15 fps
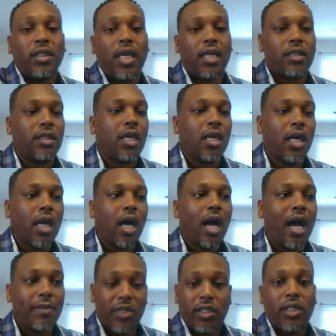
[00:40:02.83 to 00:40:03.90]
success.
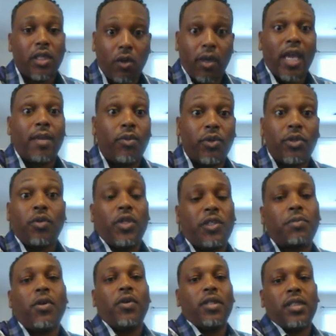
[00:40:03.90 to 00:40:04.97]
I'm still able to
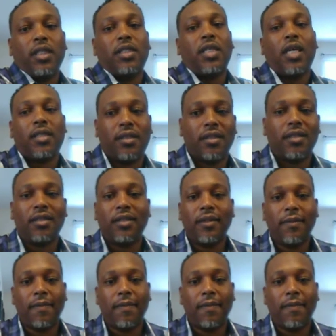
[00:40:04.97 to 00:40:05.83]
experience success.